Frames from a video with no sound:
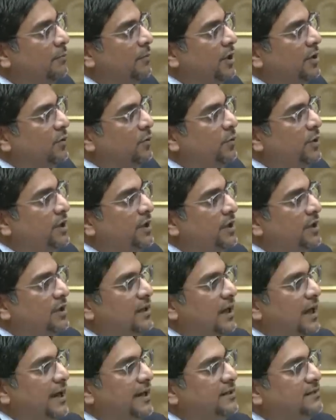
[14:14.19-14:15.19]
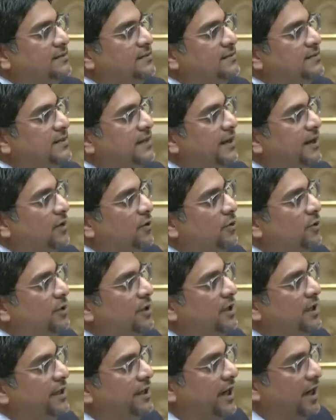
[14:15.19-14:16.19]
but we like to take
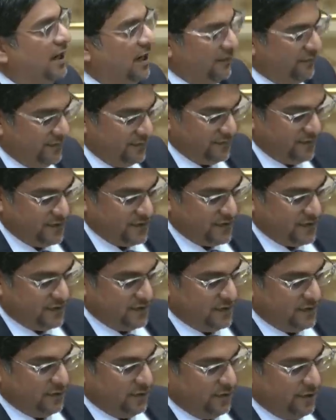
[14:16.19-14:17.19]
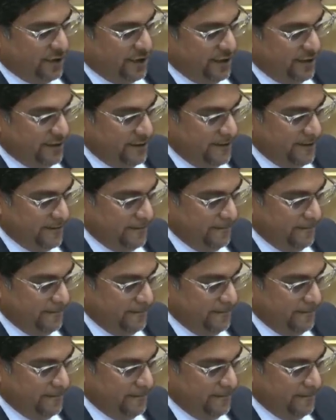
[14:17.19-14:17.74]
only half of the story.